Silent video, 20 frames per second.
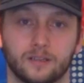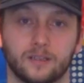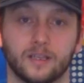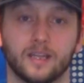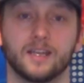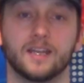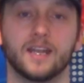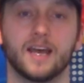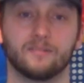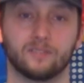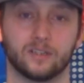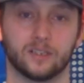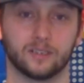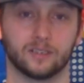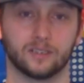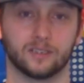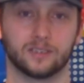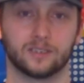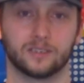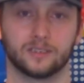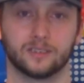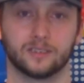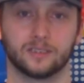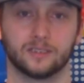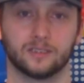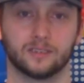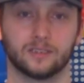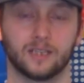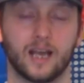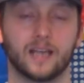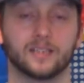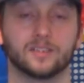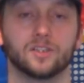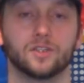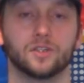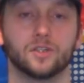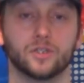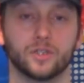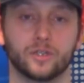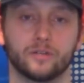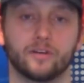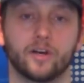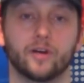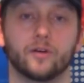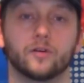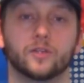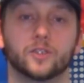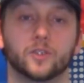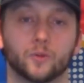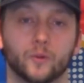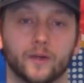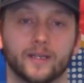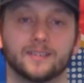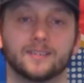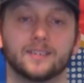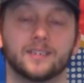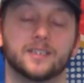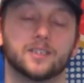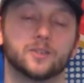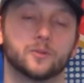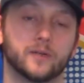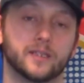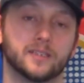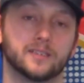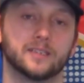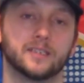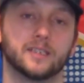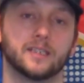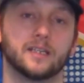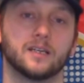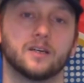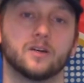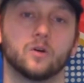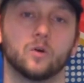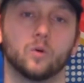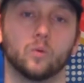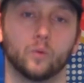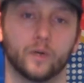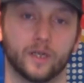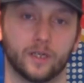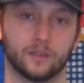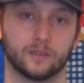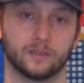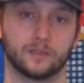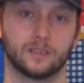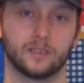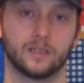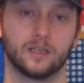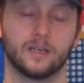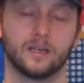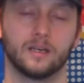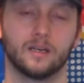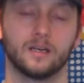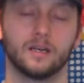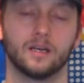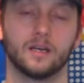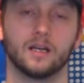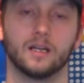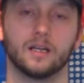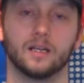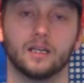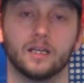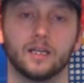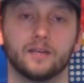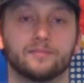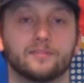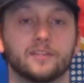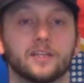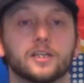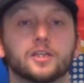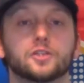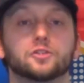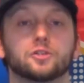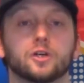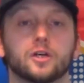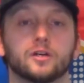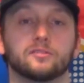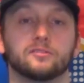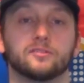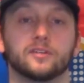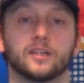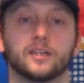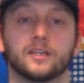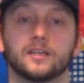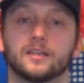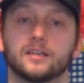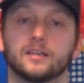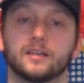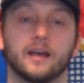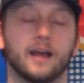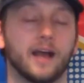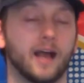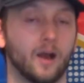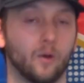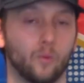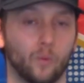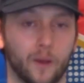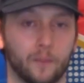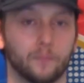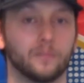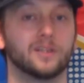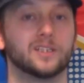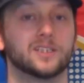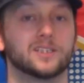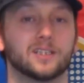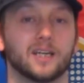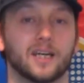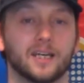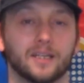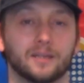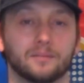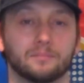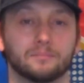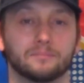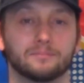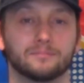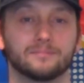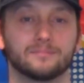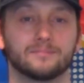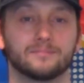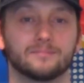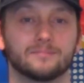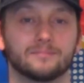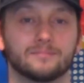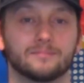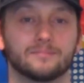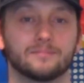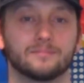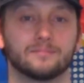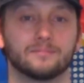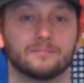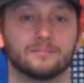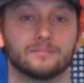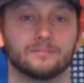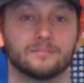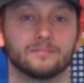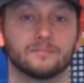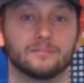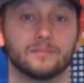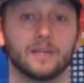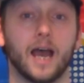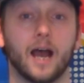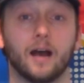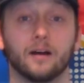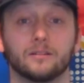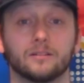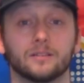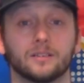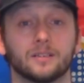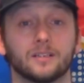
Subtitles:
the Netherlands as the Euro 2020 winners, lifting the trophy at Wembley Stadium. Now,